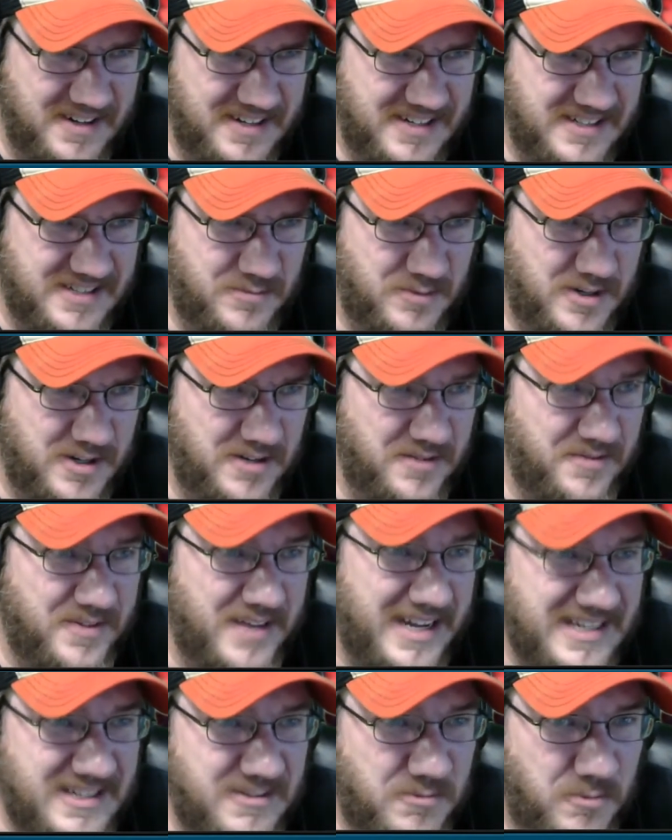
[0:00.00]
as well.
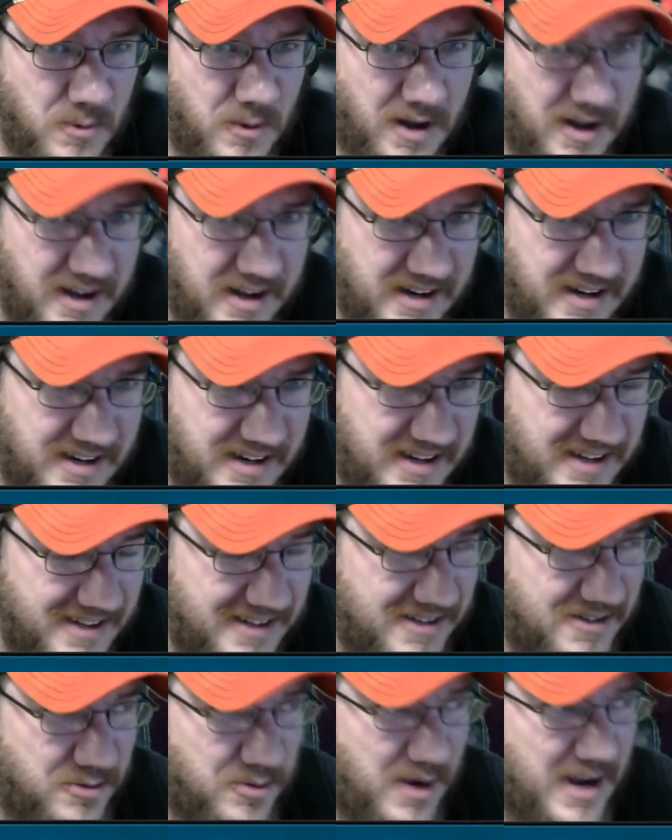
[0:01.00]
That's why
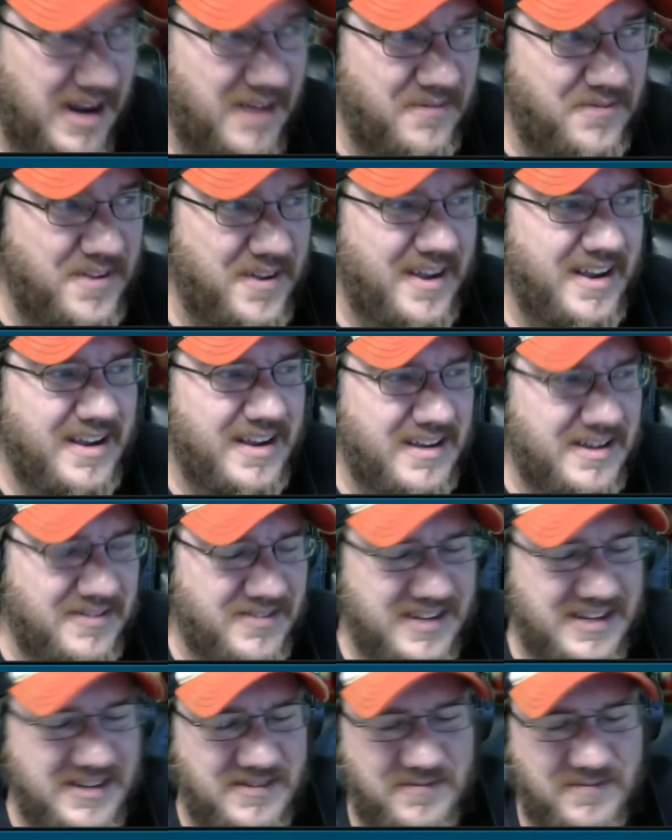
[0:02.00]
you have to have
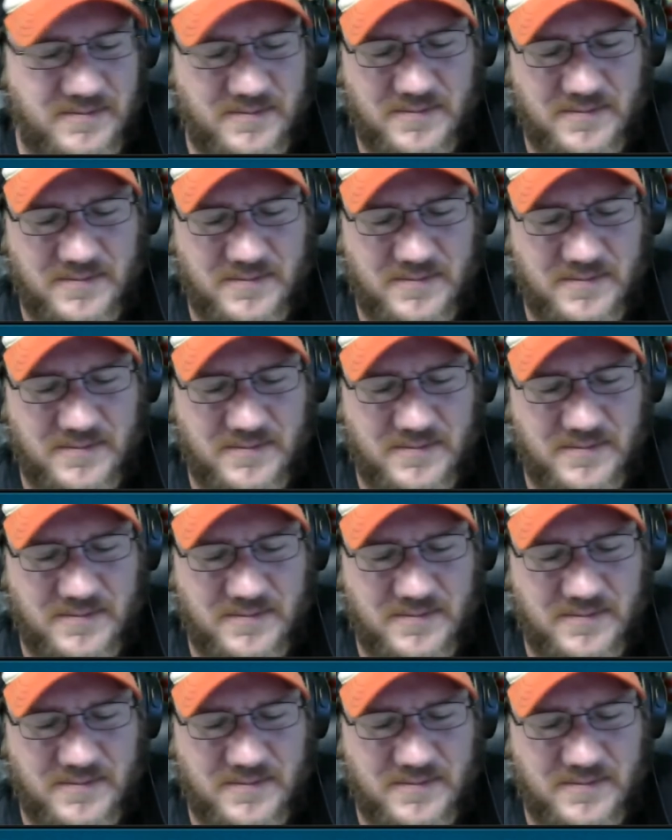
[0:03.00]
a